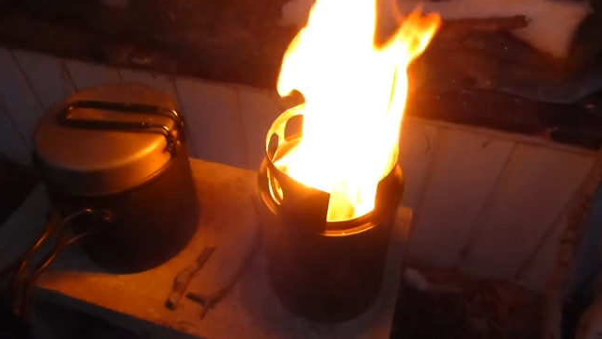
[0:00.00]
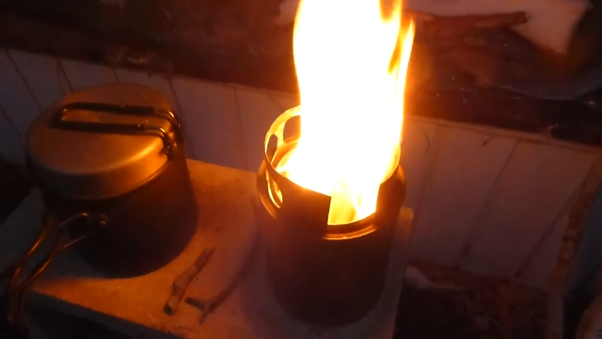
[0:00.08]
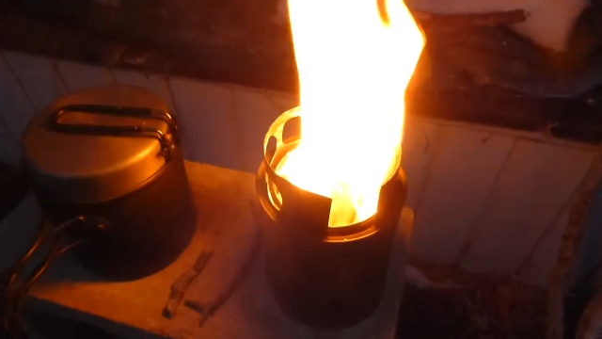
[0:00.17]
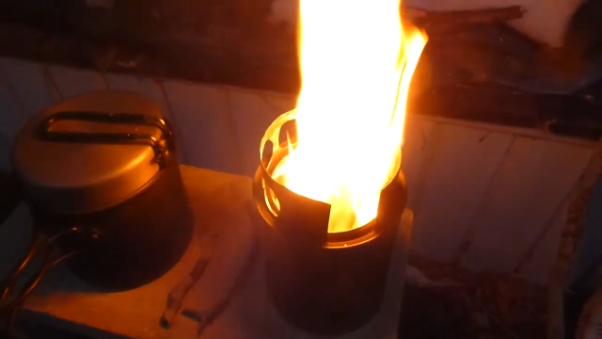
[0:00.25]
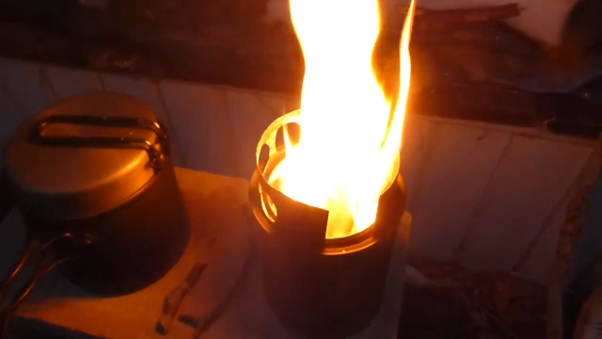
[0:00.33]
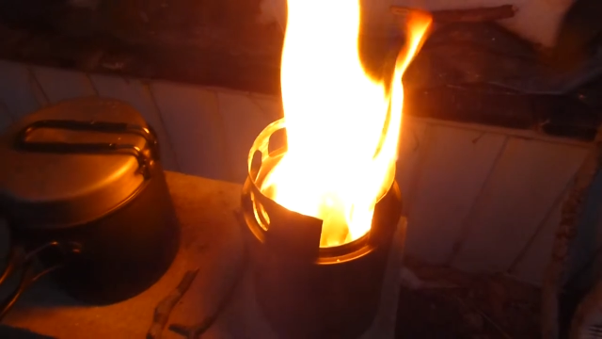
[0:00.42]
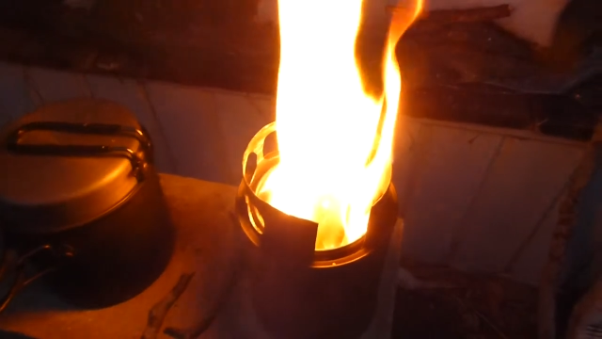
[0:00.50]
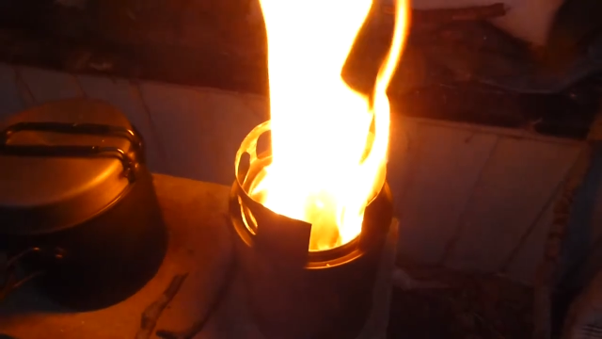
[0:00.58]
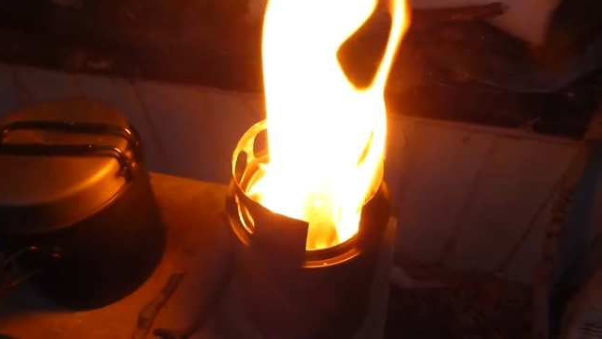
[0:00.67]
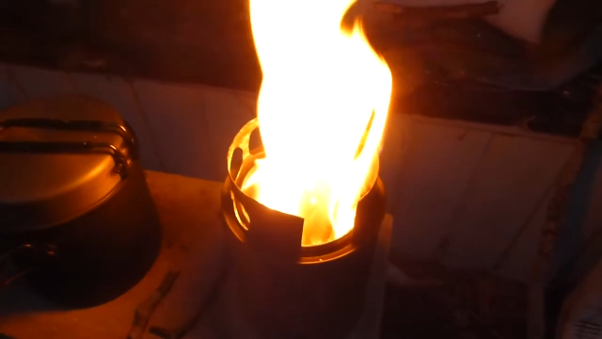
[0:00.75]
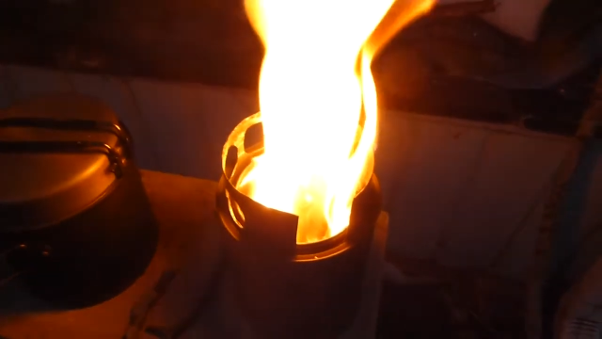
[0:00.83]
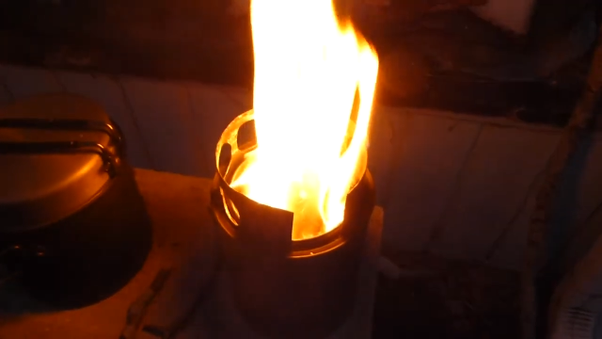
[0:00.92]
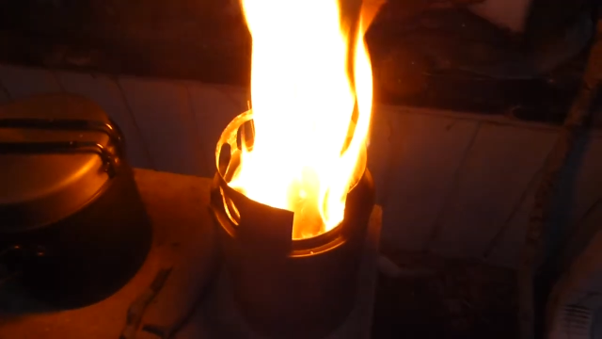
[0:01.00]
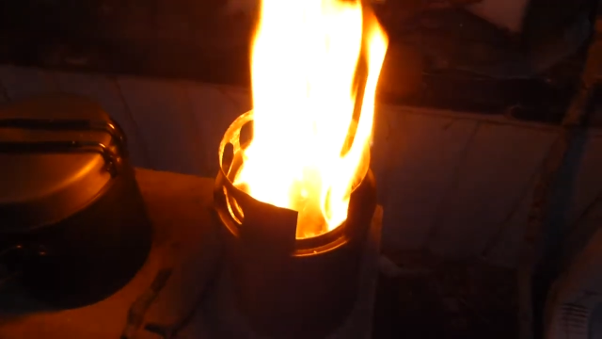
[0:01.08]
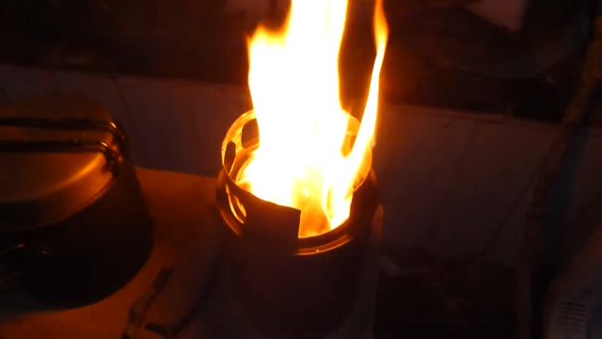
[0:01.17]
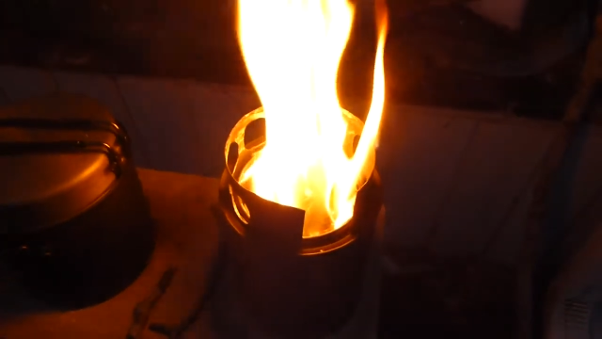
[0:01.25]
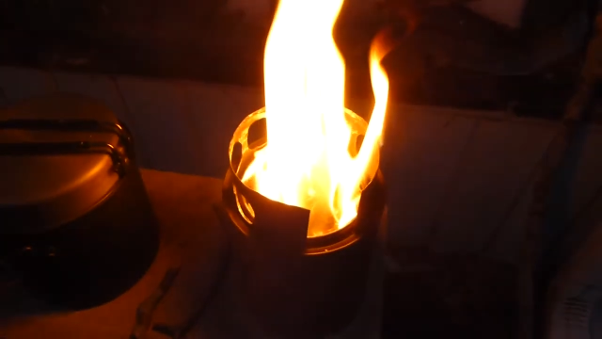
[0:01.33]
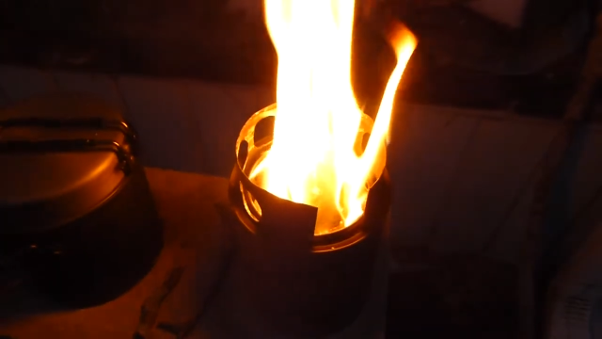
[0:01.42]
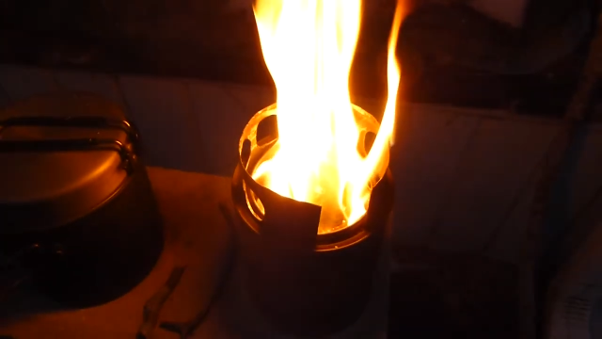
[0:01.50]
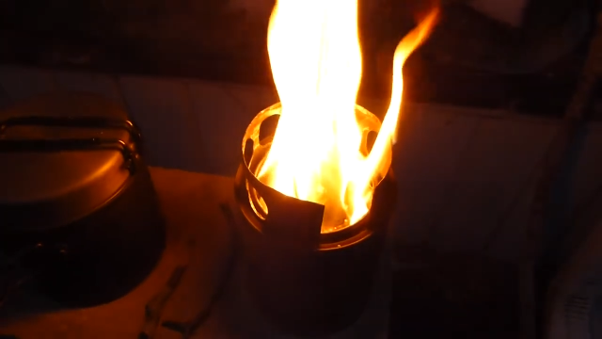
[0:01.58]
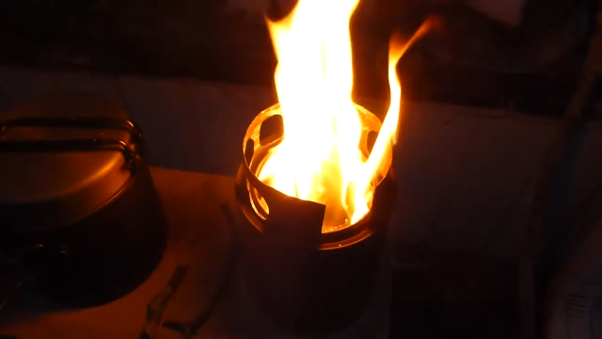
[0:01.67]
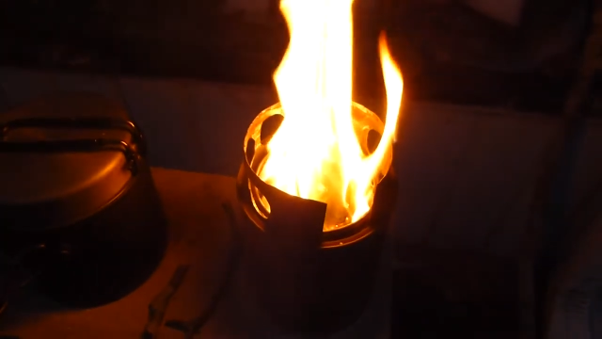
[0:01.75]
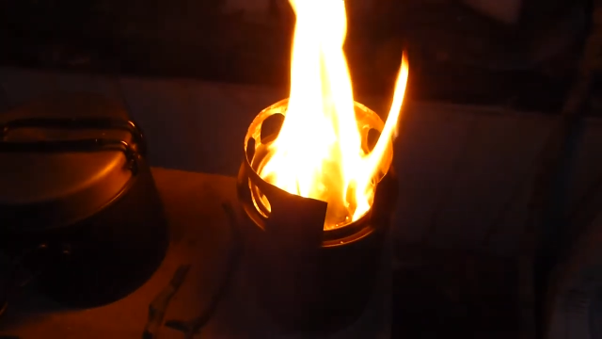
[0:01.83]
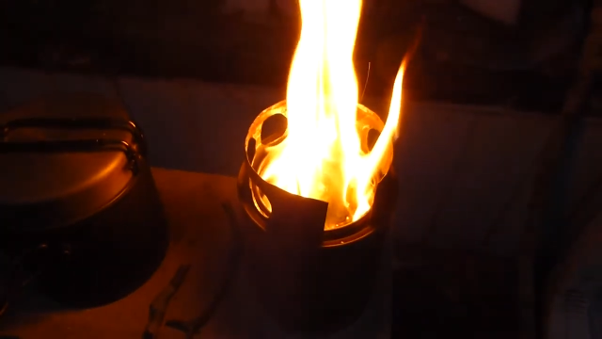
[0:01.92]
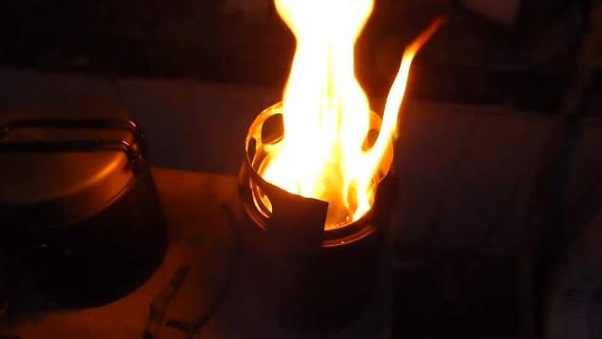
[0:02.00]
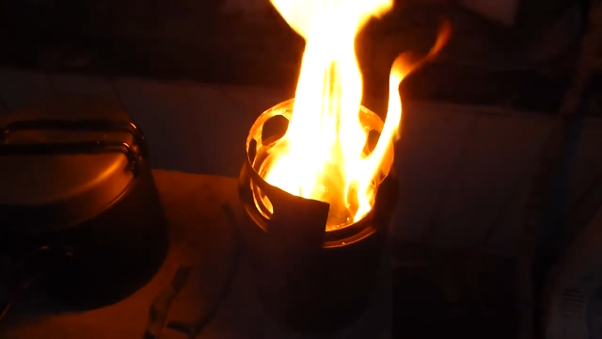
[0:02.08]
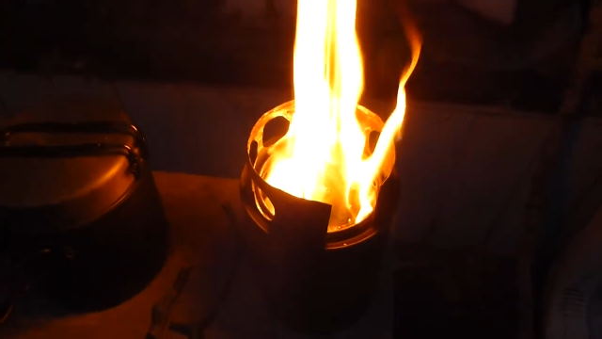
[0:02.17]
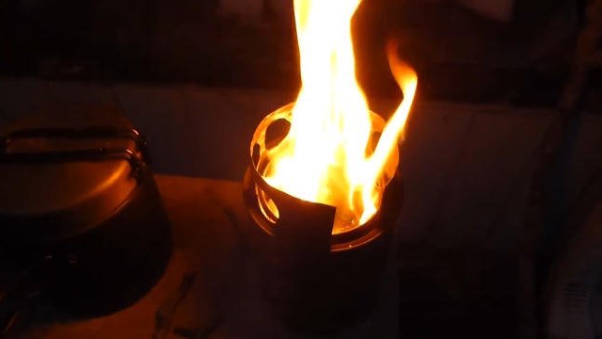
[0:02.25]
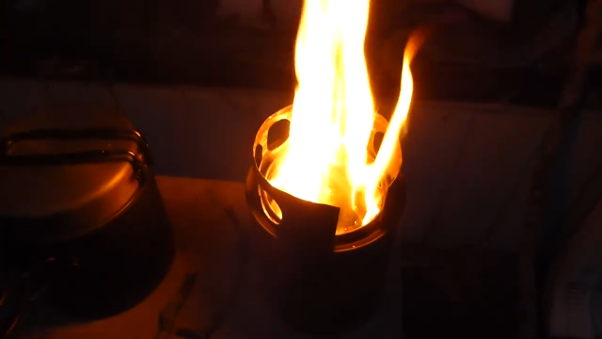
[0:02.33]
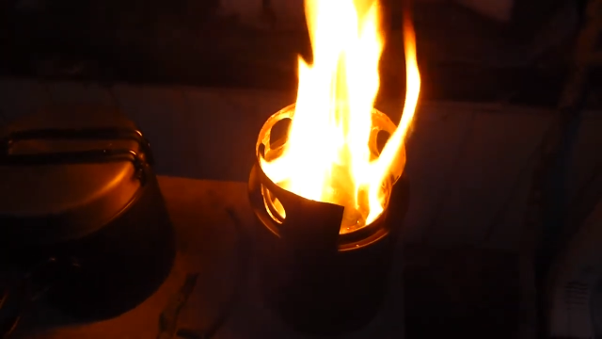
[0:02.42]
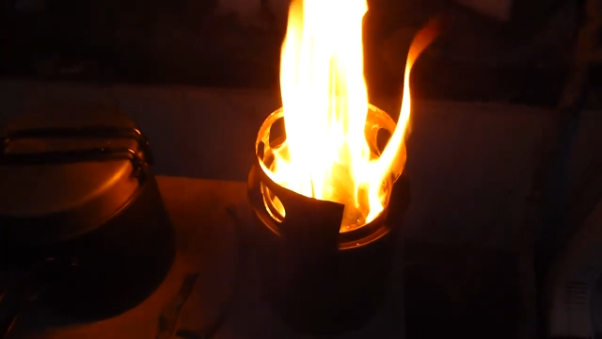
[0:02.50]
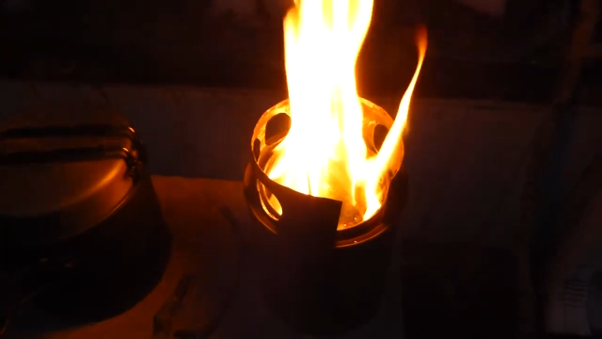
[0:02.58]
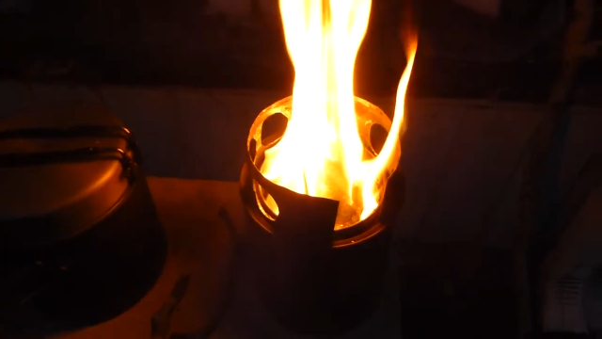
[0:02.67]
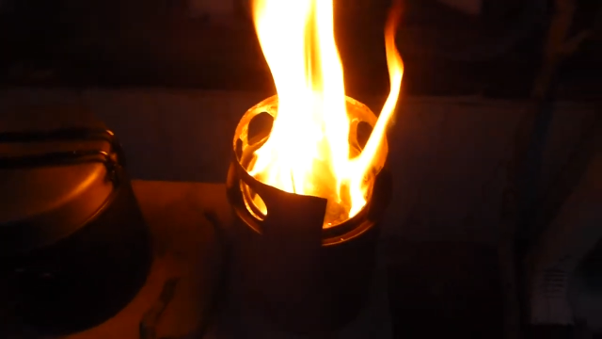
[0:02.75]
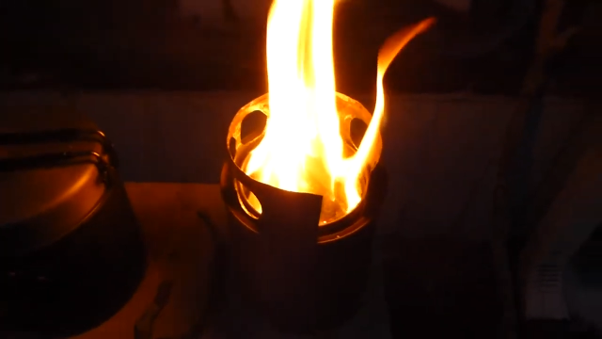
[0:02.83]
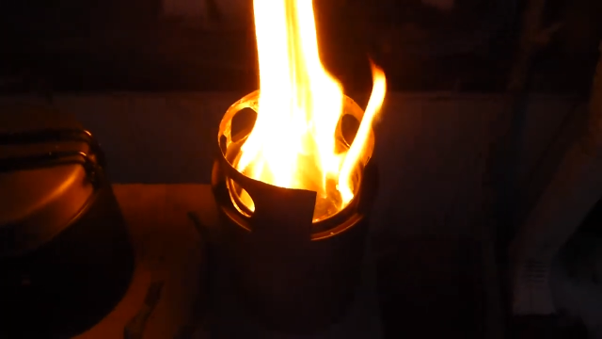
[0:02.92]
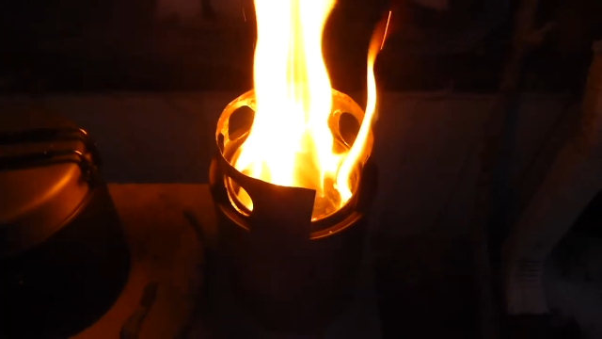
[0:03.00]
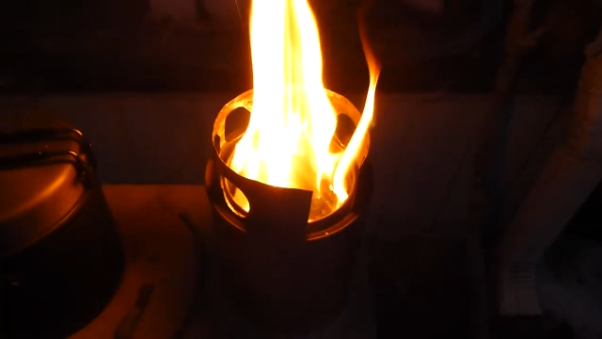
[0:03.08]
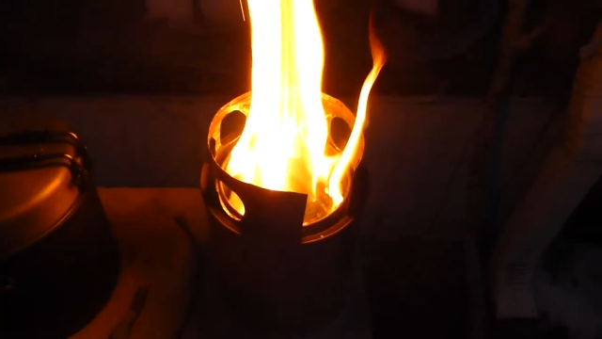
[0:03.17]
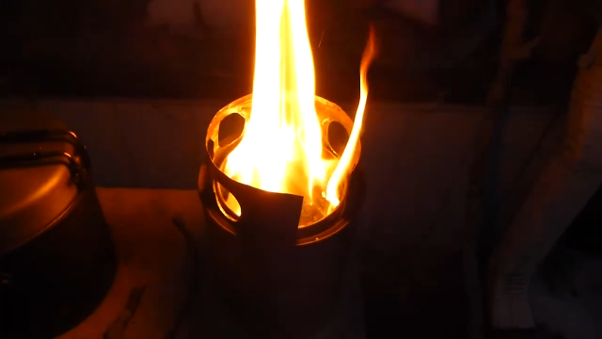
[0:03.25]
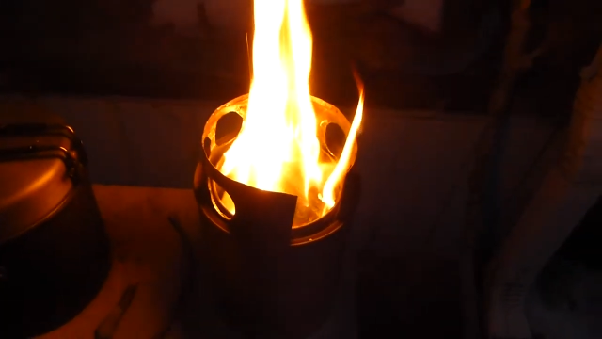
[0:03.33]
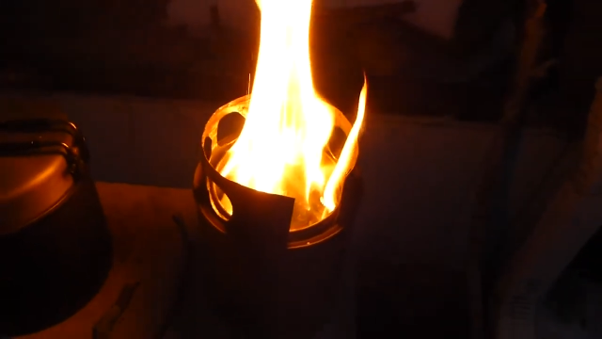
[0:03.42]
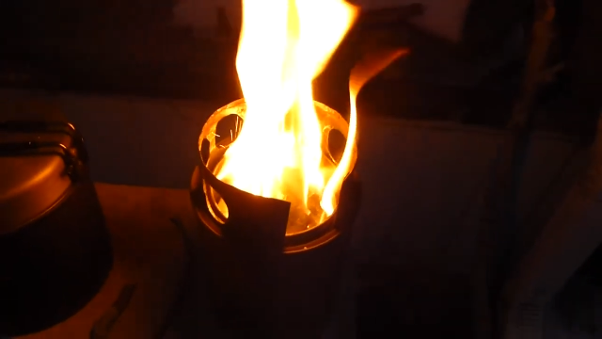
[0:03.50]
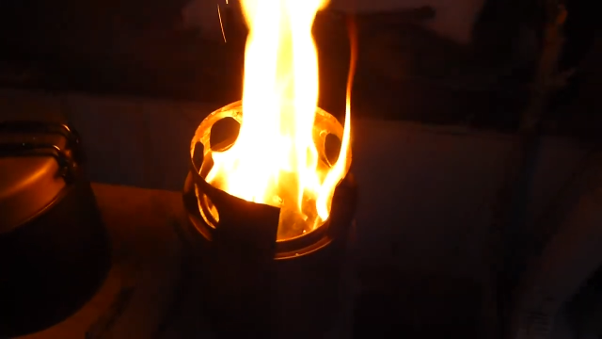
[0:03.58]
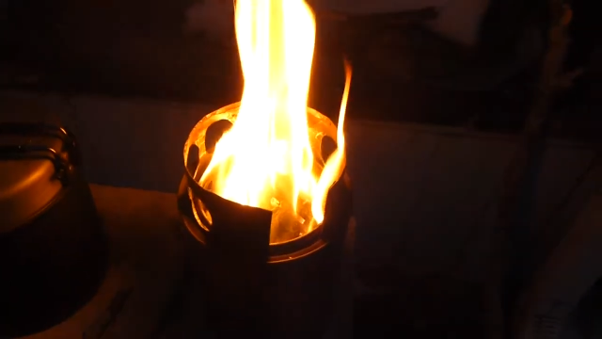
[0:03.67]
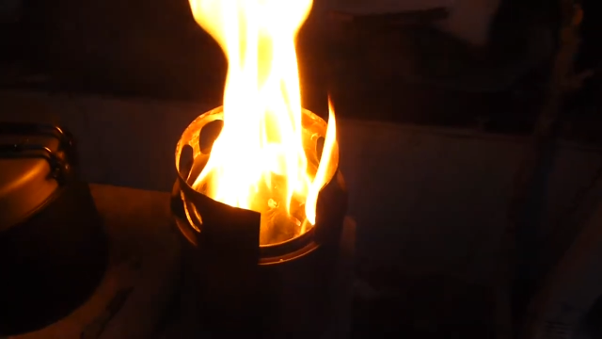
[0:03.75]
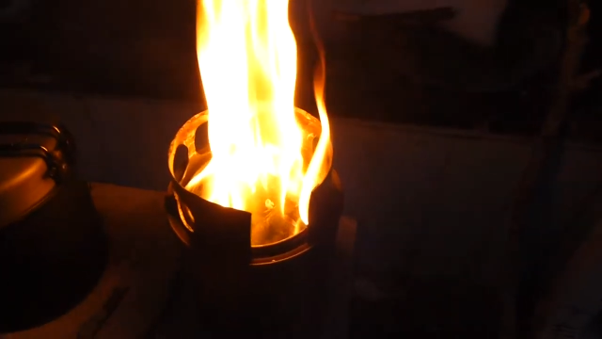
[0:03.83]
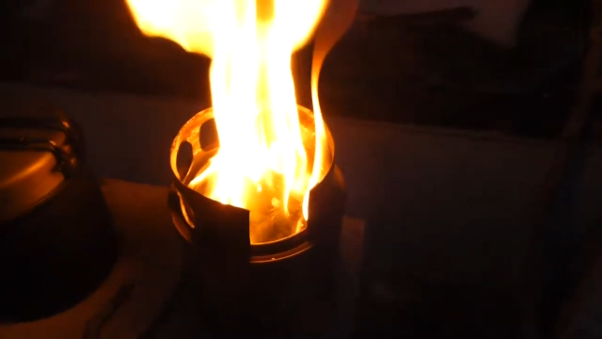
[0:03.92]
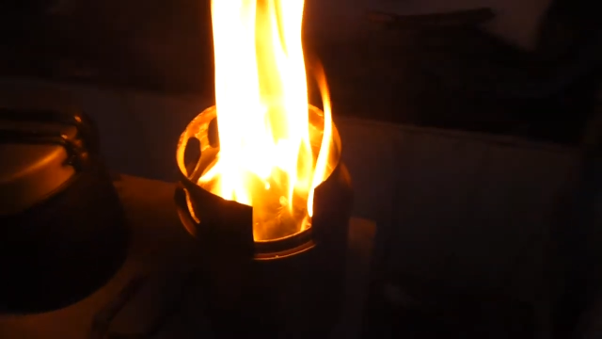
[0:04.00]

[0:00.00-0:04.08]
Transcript: No face is visible, so there are no lips to read.